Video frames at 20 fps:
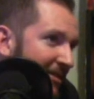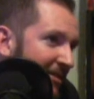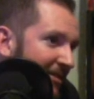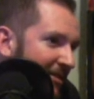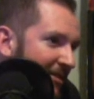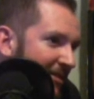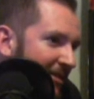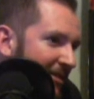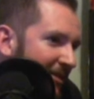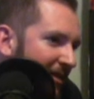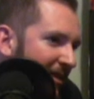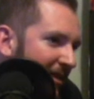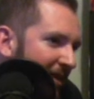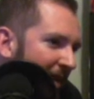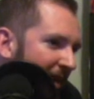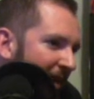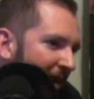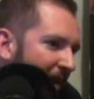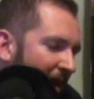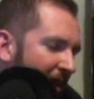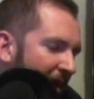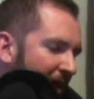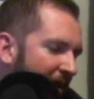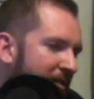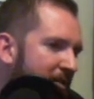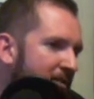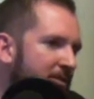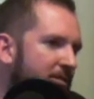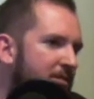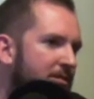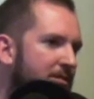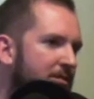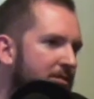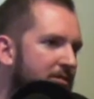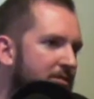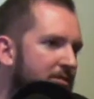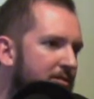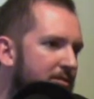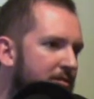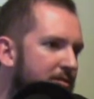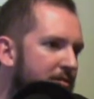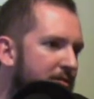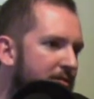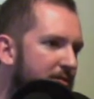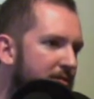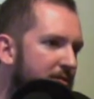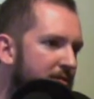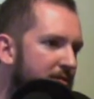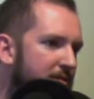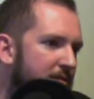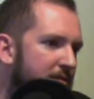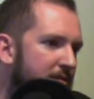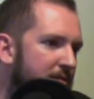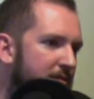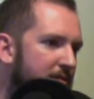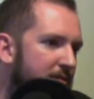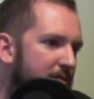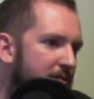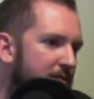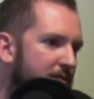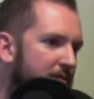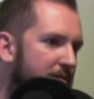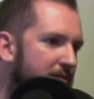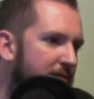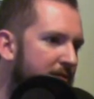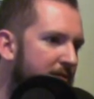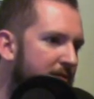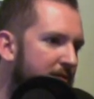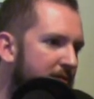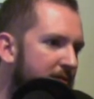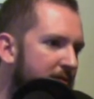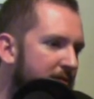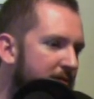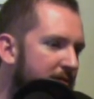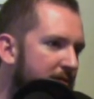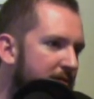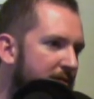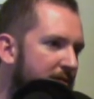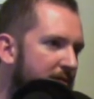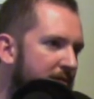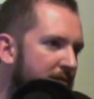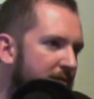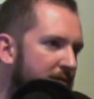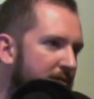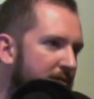This person isn't speaking.